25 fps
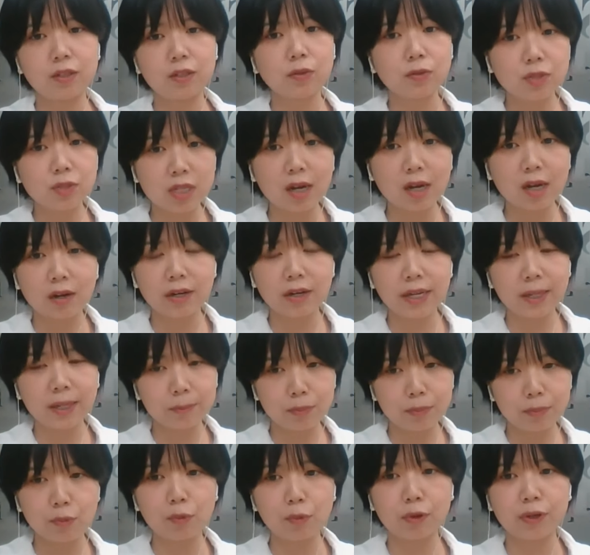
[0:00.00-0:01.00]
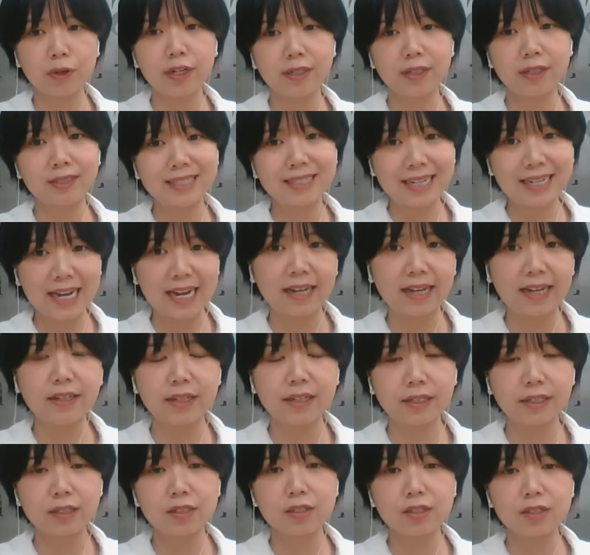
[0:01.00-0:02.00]
Those are important
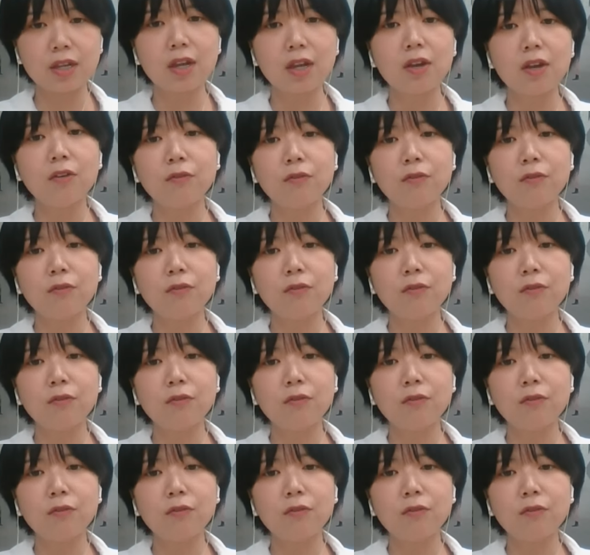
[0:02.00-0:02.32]
guidance